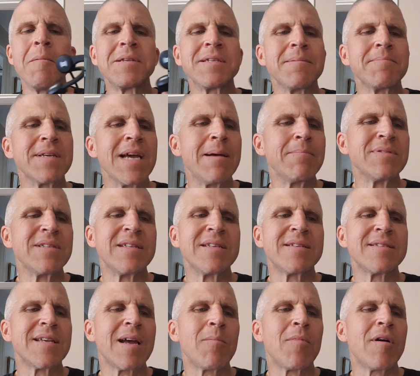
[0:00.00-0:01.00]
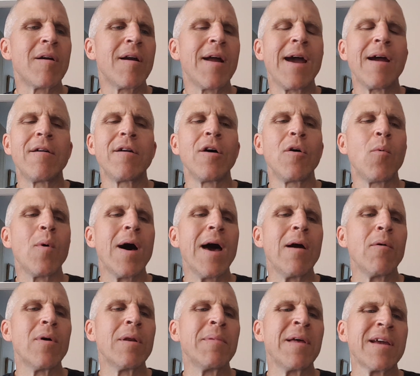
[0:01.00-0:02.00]
Sometimes in the summer, I don't know
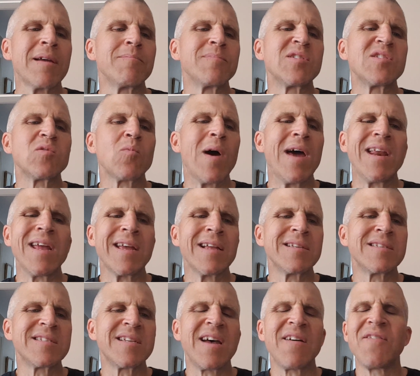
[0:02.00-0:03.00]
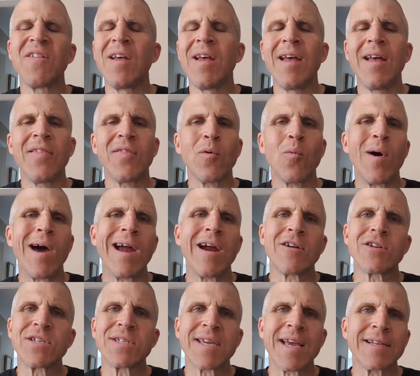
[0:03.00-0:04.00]
why, when I'm sweating and stuff, the
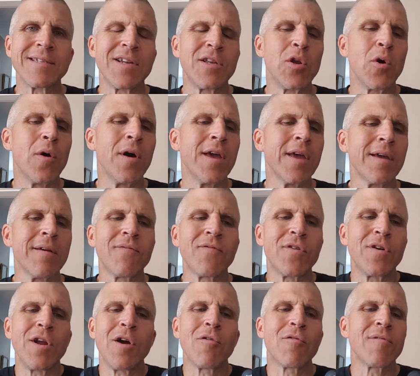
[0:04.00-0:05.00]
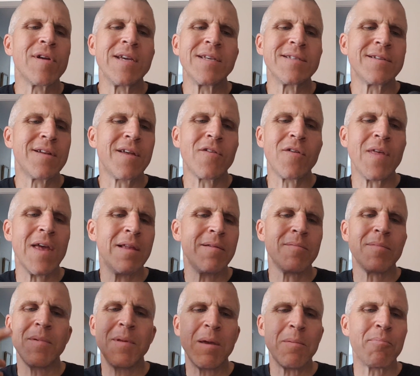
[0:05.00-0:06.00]
wire just gets annoying for no reason other
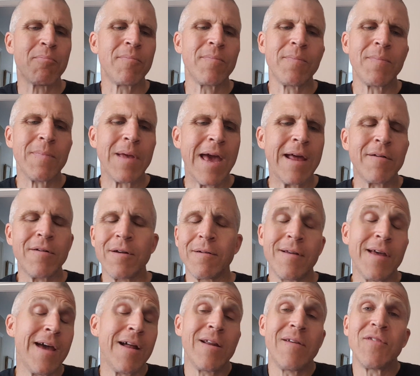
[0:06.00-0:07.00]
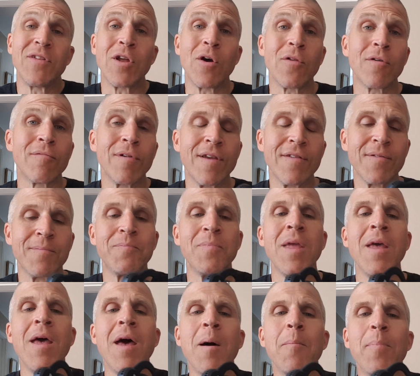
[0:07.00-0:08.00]
than, I don't know, I don't even know the reason.
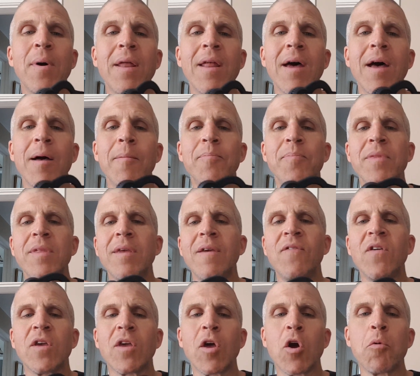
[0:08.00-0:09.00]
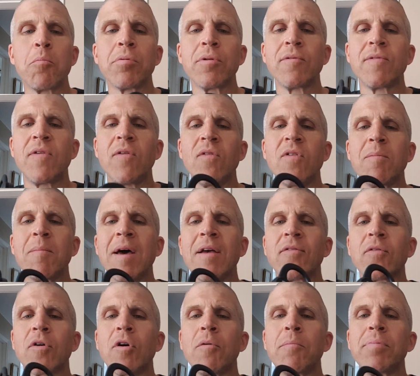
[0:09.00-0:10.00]
But if you can go Bluetooth, you might
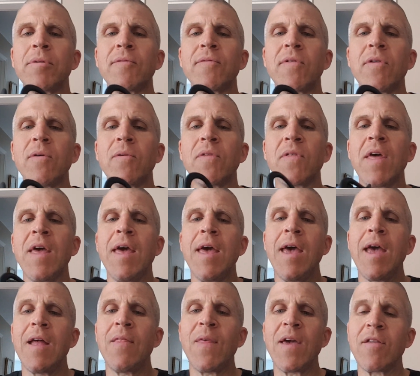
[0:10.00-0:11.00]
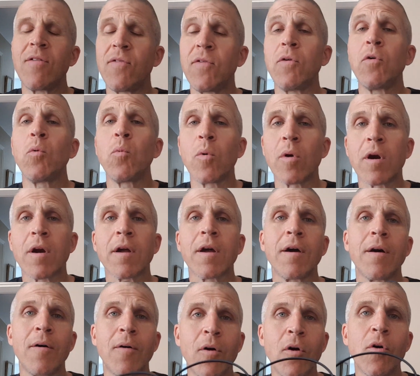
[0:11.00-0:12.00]
as well go Bluetooth. And they do
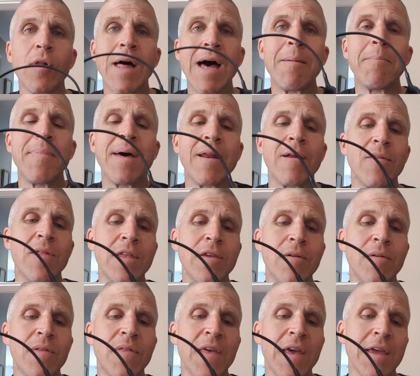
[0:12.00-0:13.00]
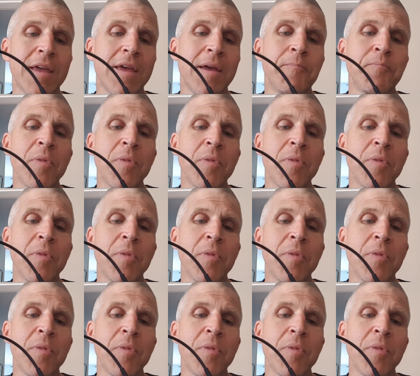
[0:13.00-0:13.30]
work a whole lot better than you'd think.